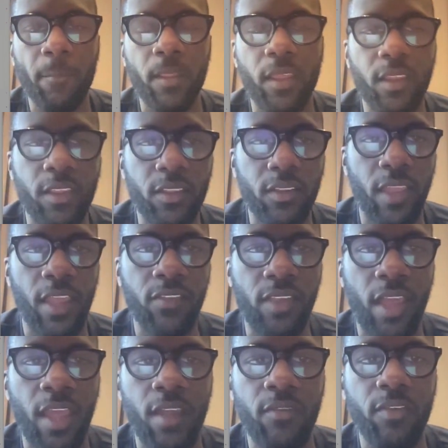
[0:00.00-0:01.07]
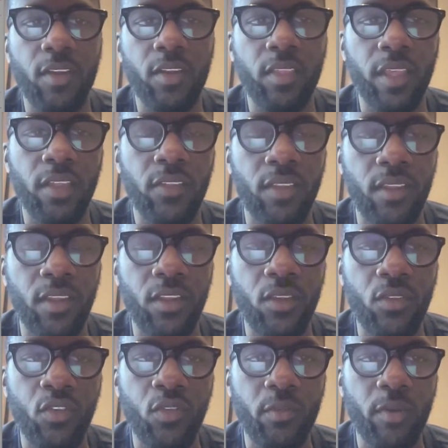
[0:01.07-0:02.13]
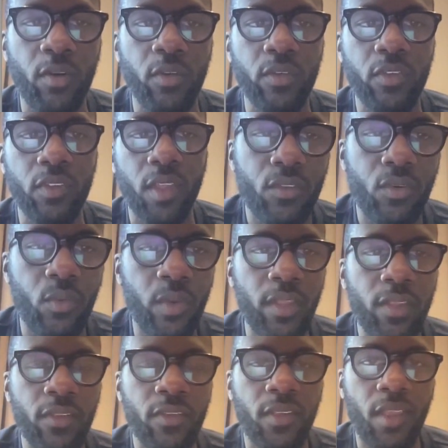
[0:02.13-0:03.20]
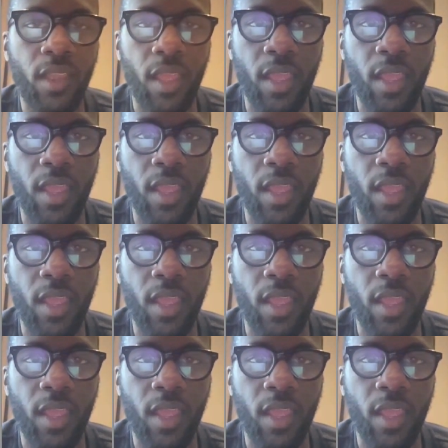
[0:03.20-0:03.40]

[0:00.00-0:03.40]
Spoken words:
In this case, I have here LinkedIn and YouTube posts, tweets,